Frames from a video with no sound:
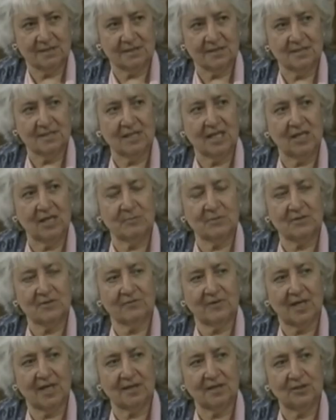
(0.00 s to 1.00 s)
His name is
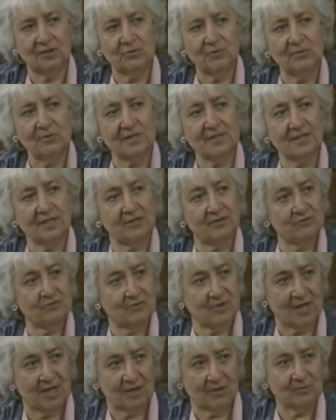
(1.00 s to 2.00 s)
Father Luis
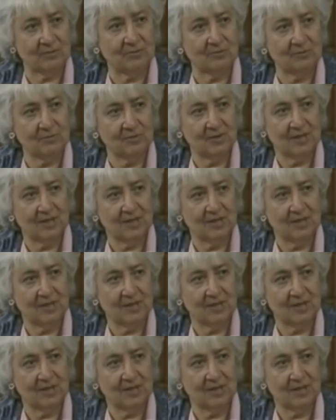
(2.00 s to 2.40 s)
Andreu,